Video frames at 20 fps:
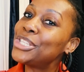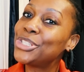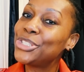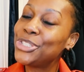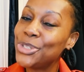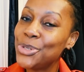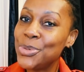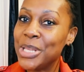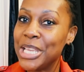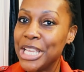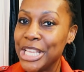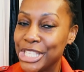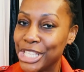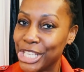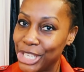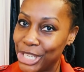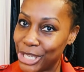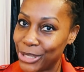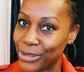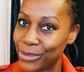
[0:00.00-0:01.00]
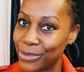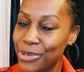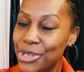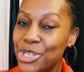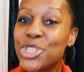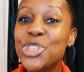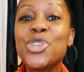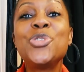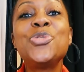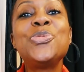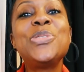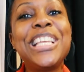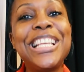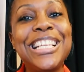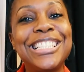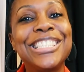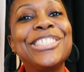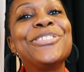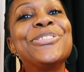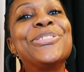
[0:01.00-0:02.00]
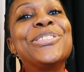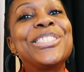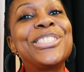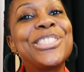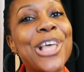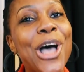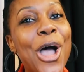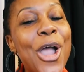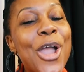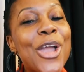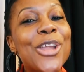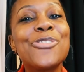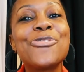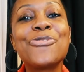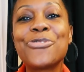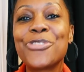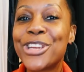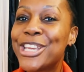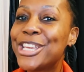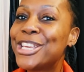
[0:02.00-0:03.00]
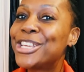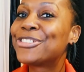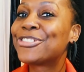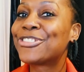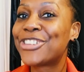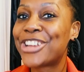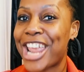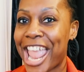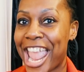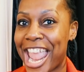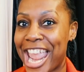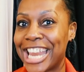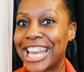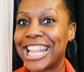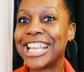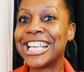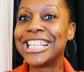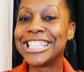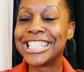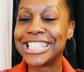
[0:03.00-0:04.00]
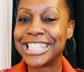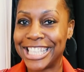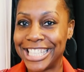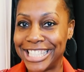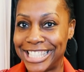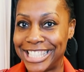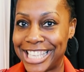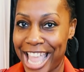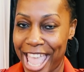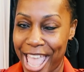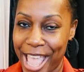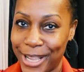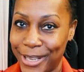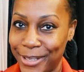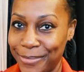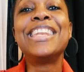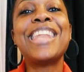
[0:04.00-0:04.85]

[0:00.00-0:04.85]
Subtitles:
do you need to do? You need to start recreating today.